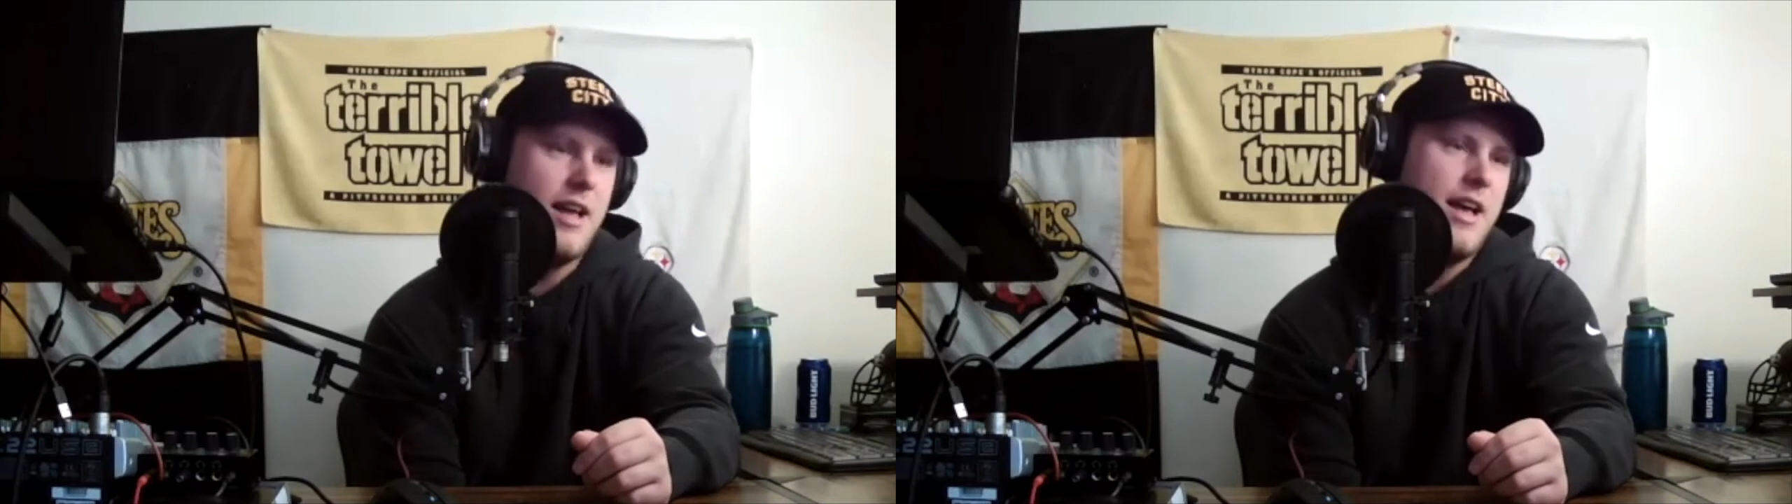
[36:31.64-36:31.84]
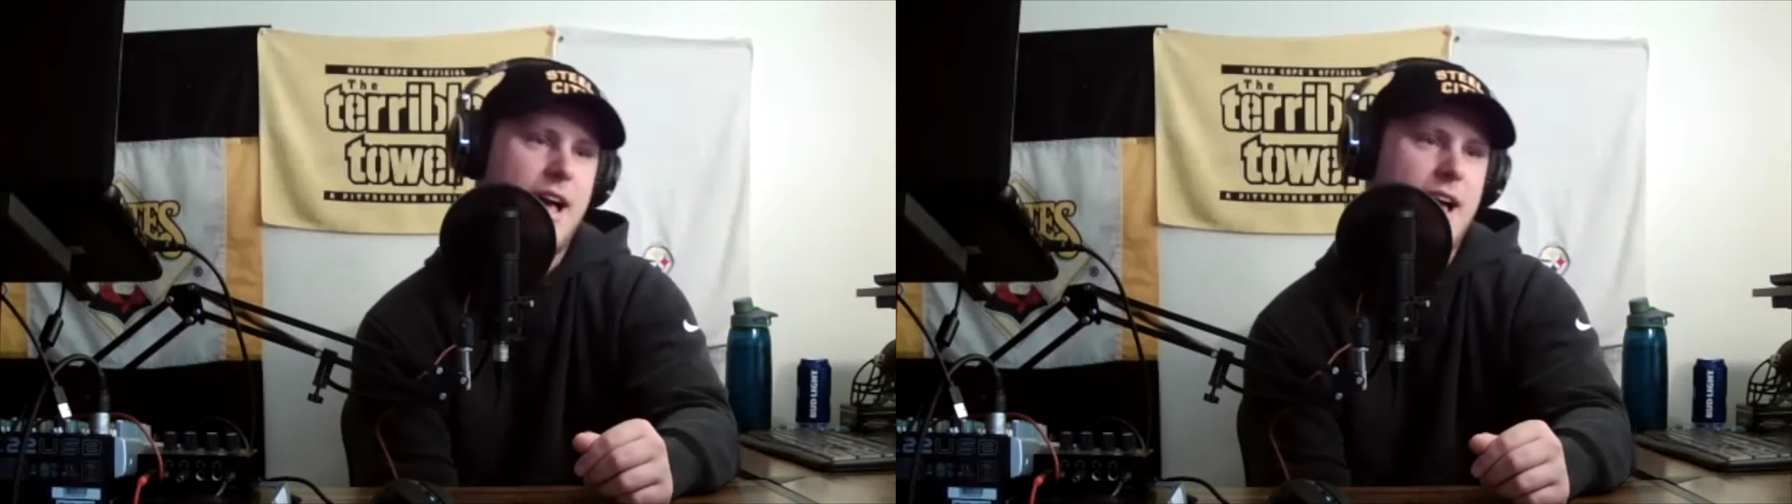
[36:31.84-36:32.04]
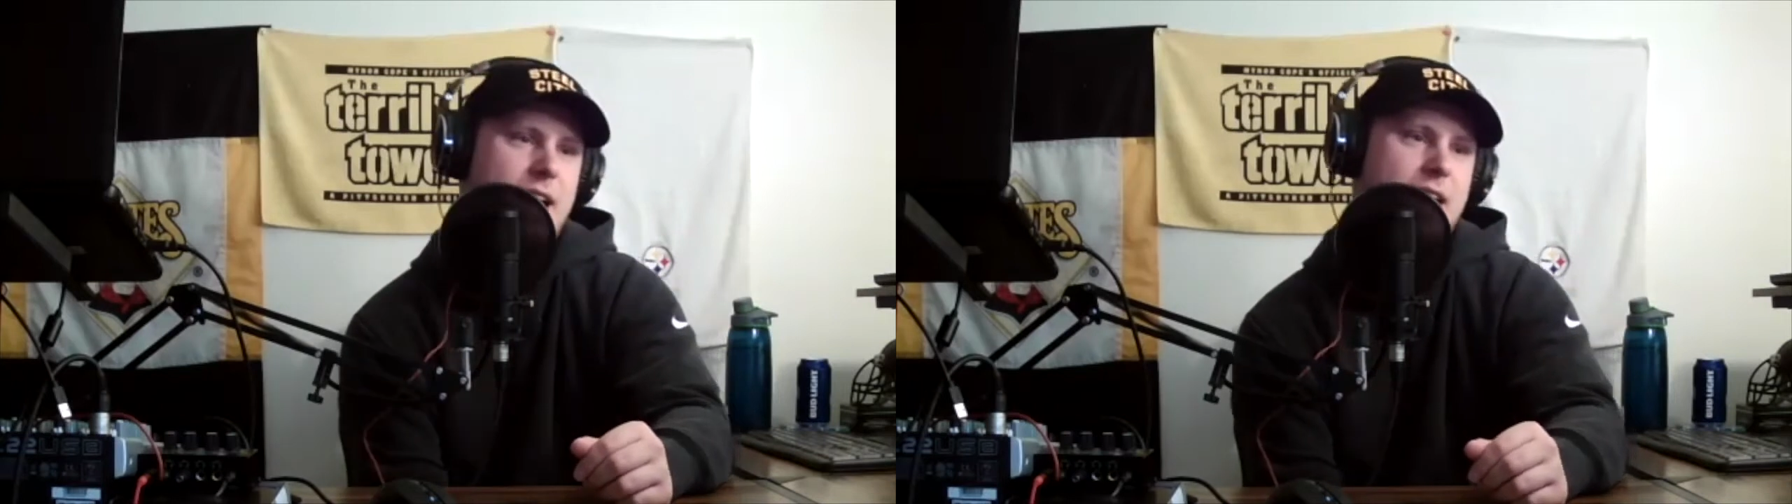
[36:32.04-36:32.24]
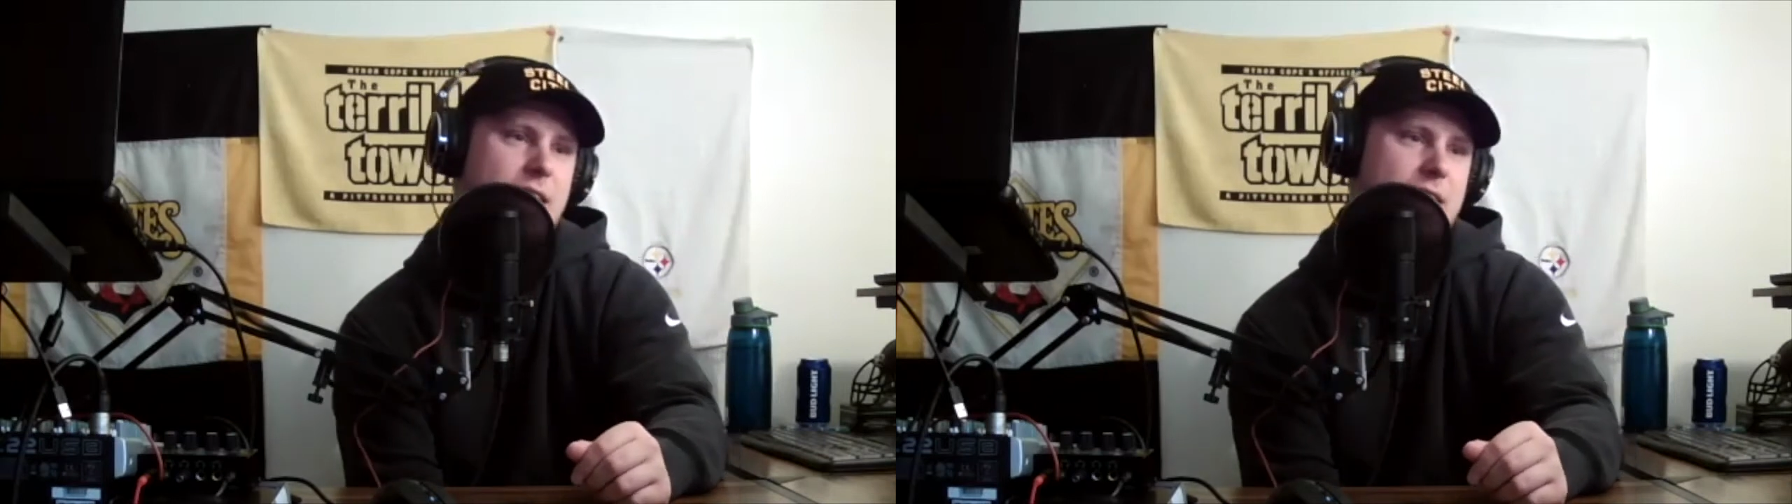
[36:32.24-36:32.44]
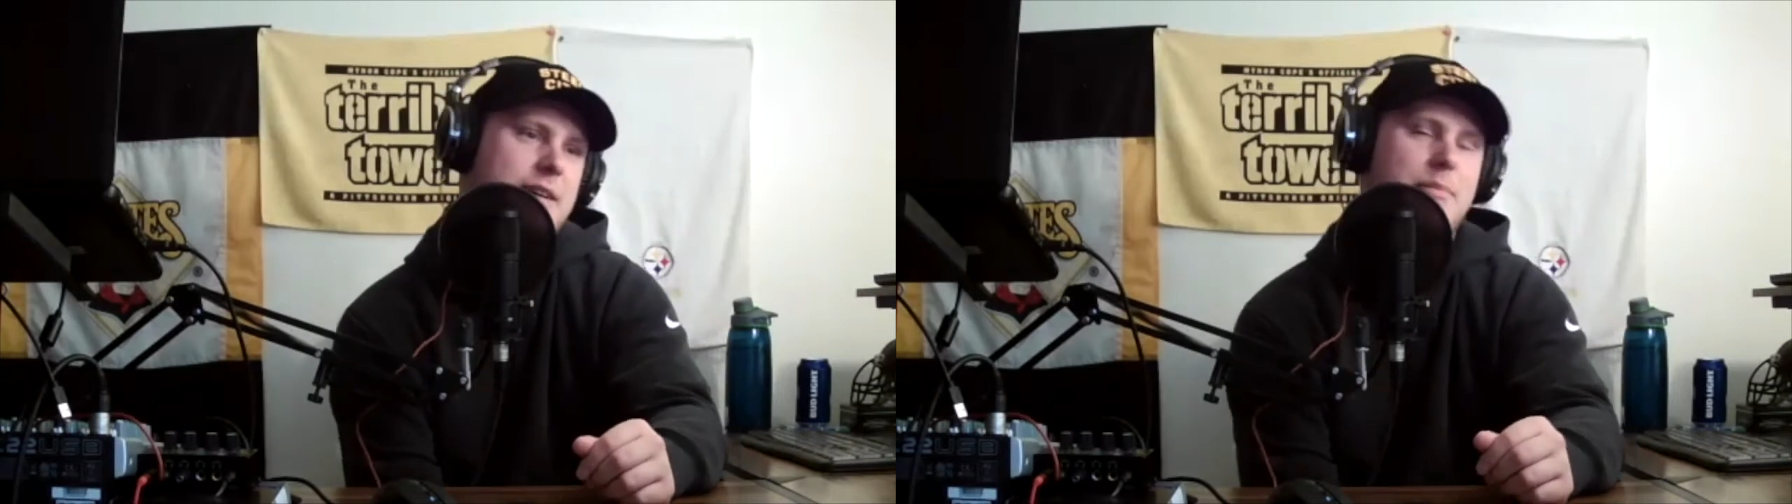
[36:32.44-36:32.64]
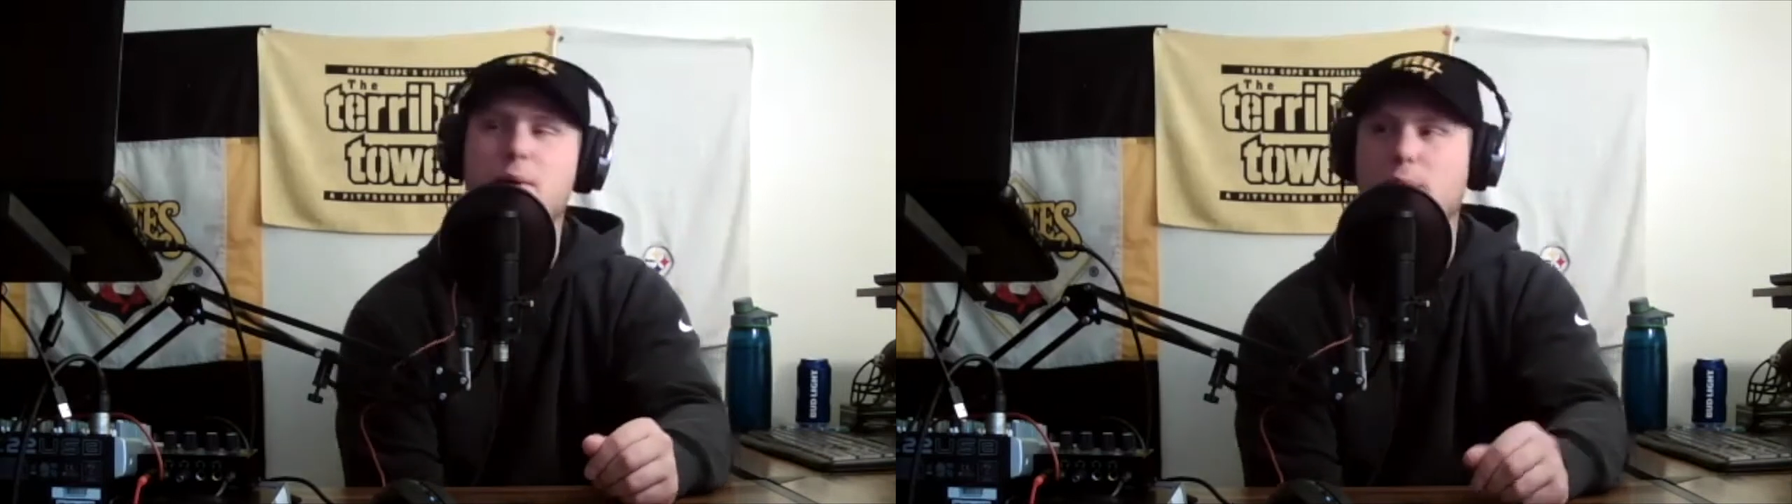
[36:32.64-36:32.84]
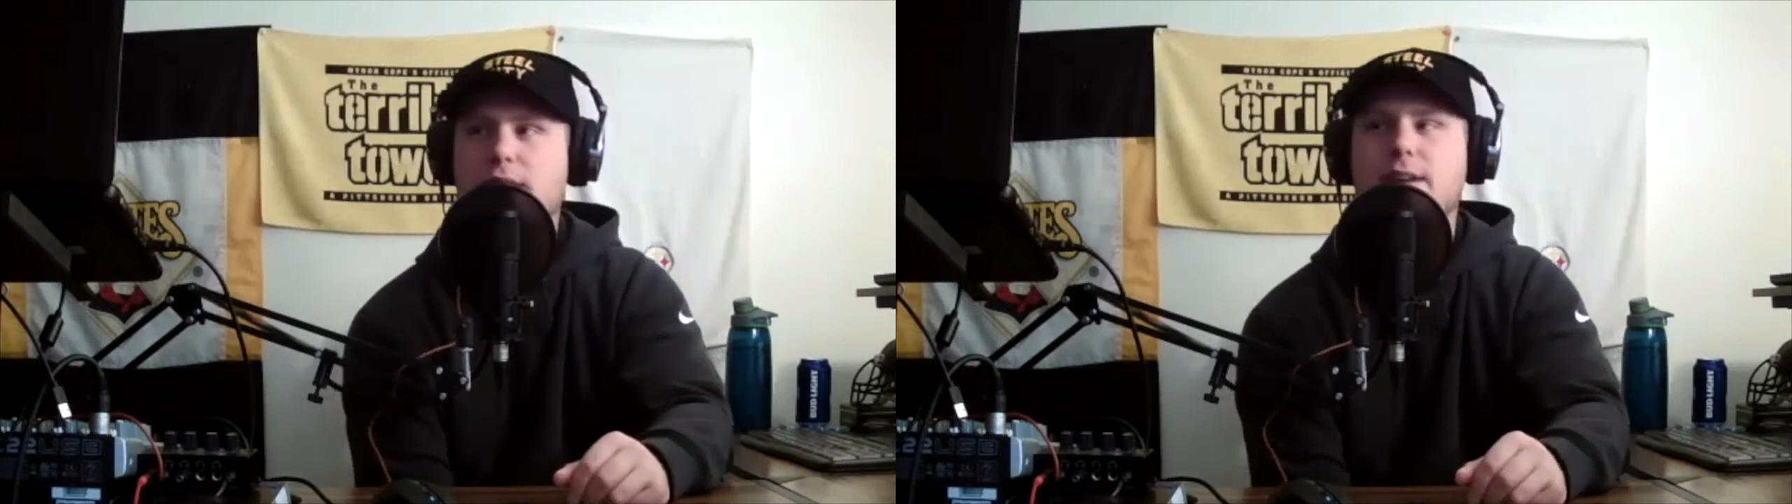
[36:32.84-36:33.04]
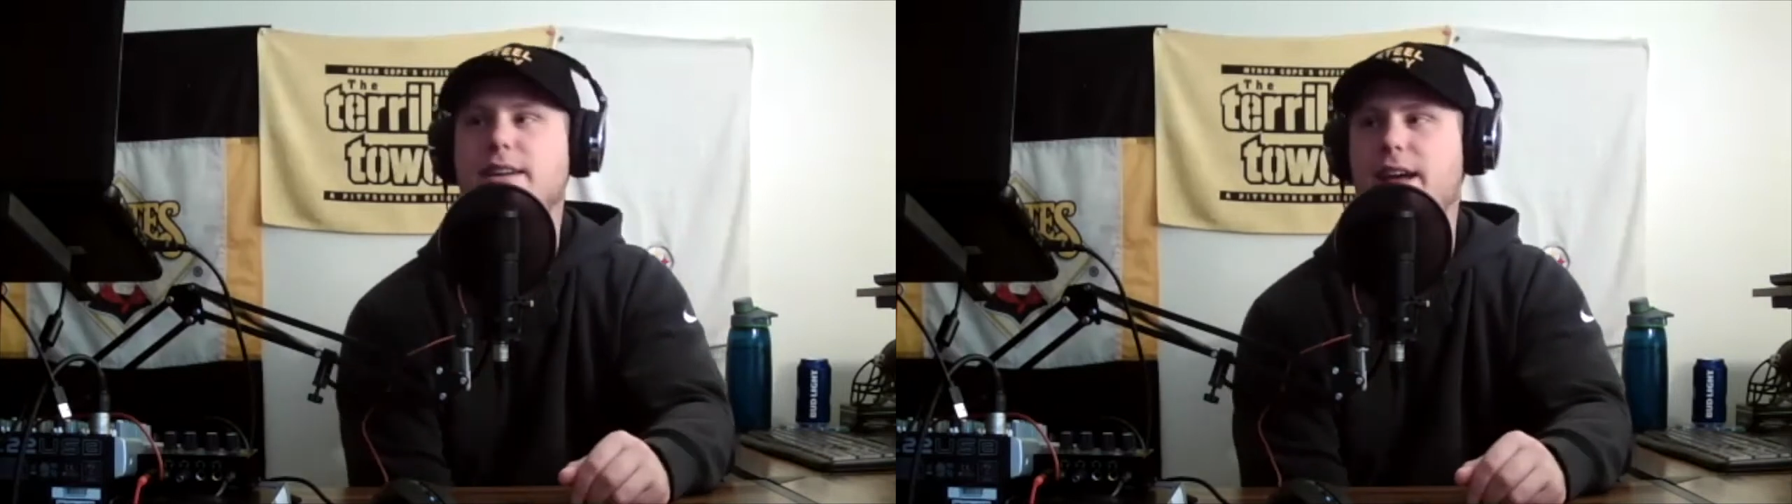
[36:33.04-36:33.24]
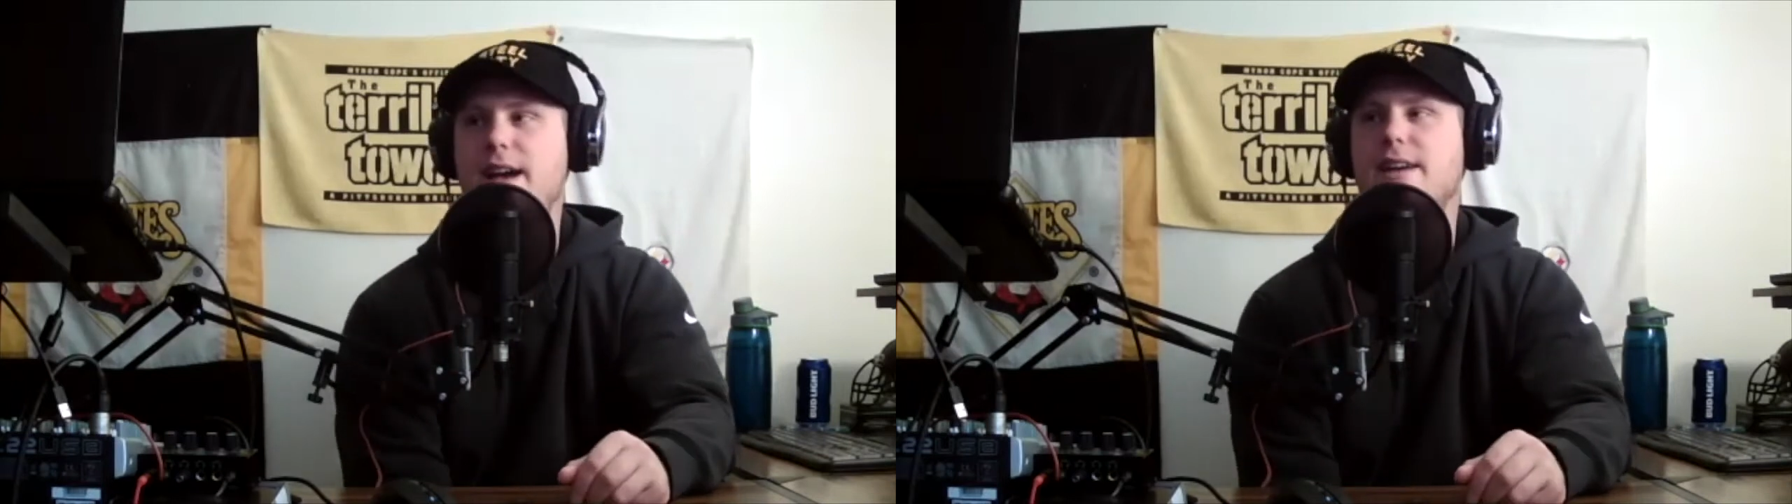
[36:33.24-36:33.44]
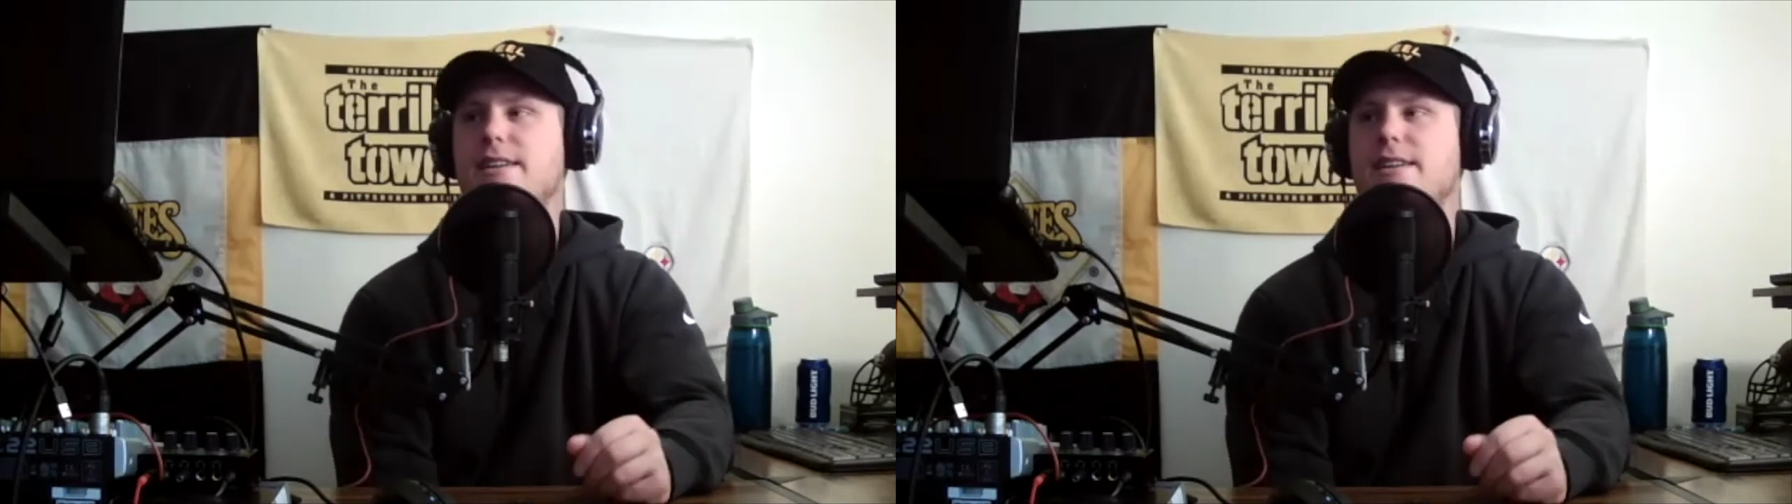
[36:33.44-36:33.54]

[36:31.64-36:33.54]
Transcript: That might work. Yeah.